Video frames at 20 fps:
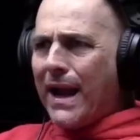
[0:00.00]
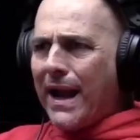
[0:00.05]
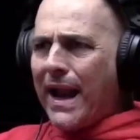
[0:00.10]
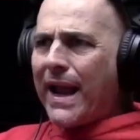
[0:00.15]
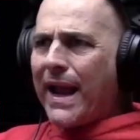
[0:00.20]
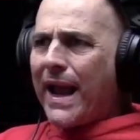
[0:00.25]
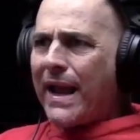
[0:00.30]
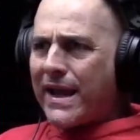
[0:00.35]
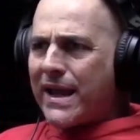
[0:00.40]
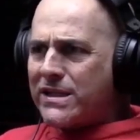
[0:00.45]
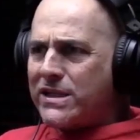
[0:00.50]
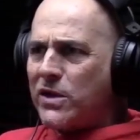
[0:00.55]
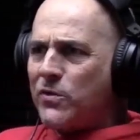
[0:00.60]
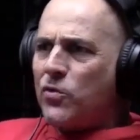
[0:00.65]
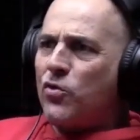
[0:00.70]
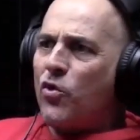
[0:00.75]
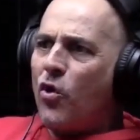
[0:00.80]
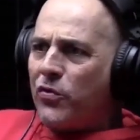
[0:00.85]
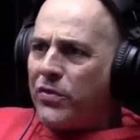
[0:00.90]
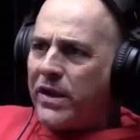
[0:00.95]
Like, I guess they
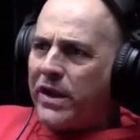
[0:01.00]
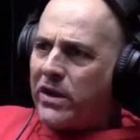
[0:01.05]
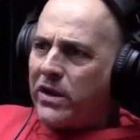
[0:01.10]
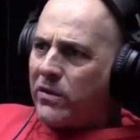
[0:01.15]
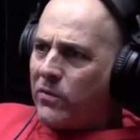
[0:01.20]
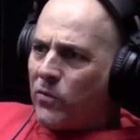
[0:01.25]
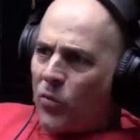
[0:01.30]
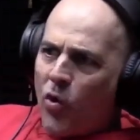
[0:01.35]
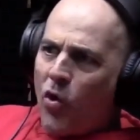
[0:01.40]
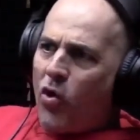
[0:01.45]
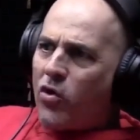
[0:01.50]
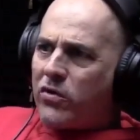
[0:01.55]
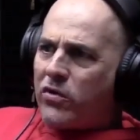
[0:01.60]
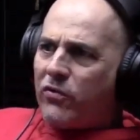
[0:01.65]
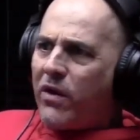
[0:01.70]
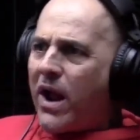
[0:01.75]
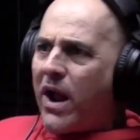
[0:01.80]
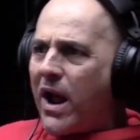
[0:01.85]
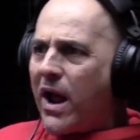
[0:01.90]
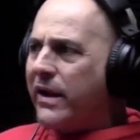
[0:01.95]
would go there to walk
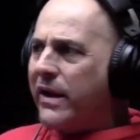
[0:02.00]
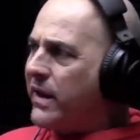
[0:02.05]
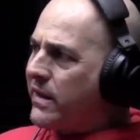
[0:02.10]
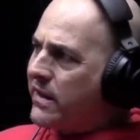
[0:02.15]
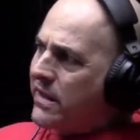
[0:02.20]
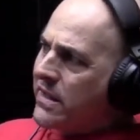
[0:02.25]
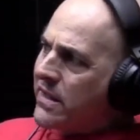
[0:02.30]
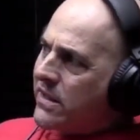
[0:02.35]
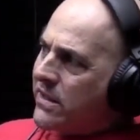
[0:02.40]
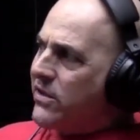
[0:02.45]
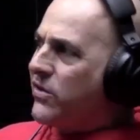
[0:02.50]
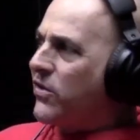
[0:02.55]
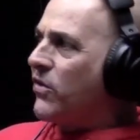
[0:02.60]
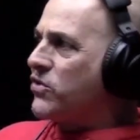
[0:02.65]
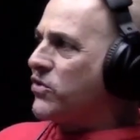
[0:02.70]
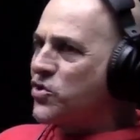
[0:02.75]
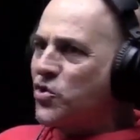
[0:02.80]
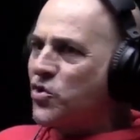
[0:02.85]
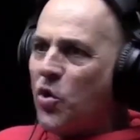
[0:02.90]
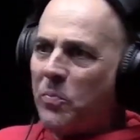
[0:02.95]
around and, you know,
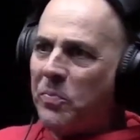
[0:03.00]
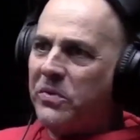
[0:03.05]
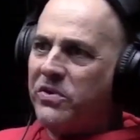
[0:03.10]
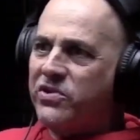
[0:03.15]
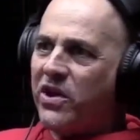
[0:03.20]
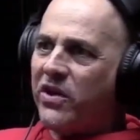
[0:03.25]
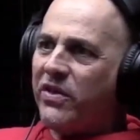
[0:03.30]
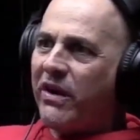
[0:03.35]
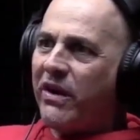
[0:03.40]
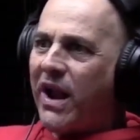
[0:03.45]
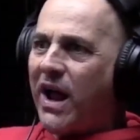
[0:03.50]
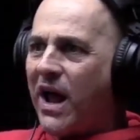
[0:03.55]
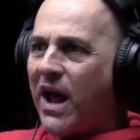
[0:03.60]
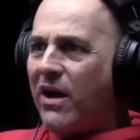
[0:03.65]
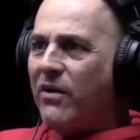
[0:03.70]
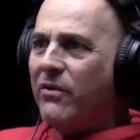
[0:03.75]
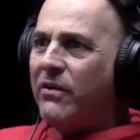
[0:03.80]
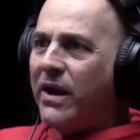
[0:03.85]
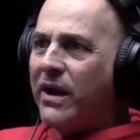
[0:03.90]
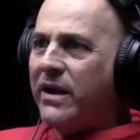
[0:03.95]
scope each other
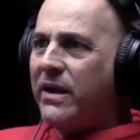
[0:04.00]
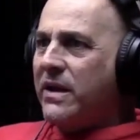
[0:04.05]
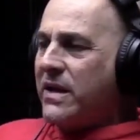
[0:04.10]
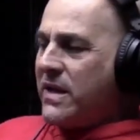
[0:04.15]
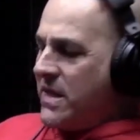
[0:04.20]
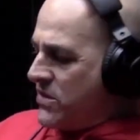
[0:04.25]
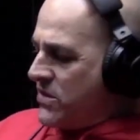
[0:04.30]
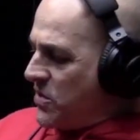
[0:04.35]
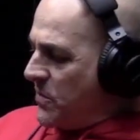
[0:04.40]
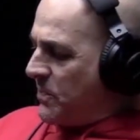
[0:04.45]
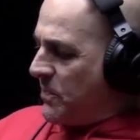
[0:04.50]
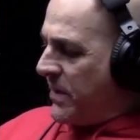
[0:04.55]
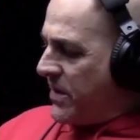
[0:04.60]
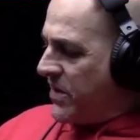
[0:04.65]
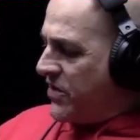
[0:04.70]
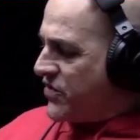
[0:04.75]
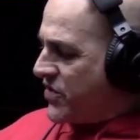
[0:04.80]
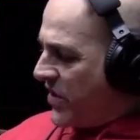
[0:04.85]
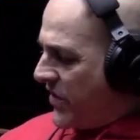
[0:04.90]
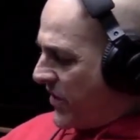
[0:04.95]
out, right? Yeah. To pick
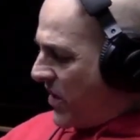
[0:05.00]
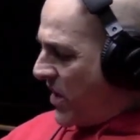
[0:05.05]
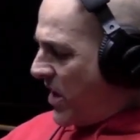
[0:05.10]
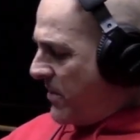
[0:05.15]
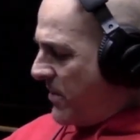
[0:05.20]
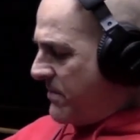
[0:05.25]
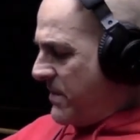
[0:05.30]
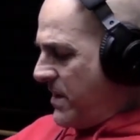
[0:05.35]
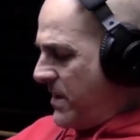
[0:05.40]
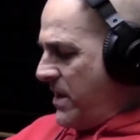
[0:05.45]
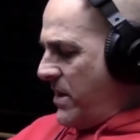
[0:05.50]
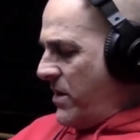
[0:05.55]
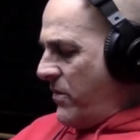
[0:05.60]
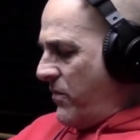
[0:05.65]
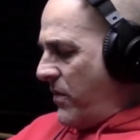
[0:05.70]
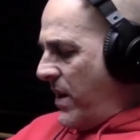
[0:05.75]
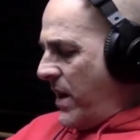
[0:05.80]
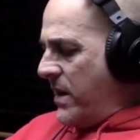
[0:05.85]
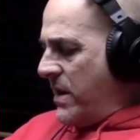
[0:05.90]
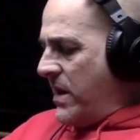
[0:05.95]
each other up,
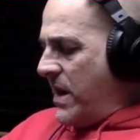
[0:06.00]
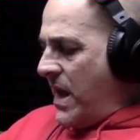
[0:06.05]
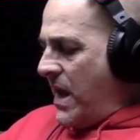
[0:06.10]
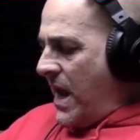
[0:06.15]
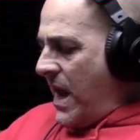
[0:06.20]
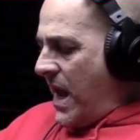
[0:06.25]
right?